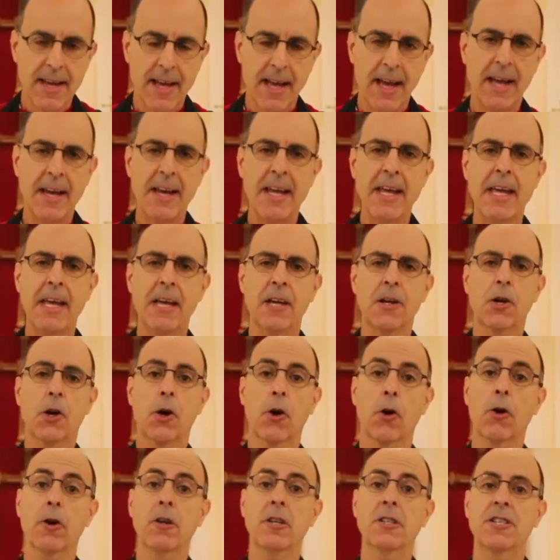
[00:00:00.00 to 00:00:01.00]
and he
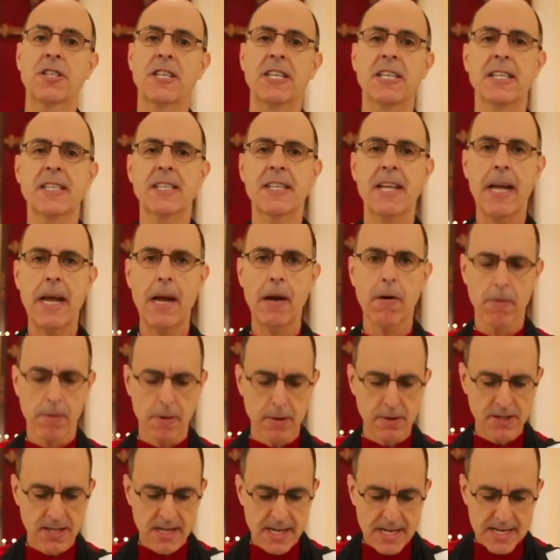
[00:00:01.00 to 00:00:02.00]
encouraged his
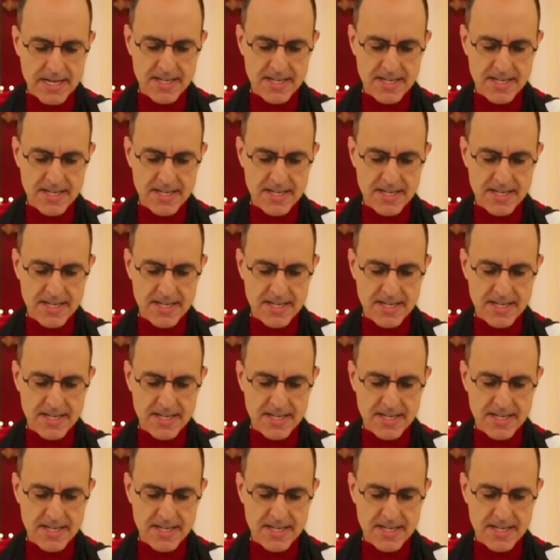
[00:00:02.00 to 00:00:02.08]
hearers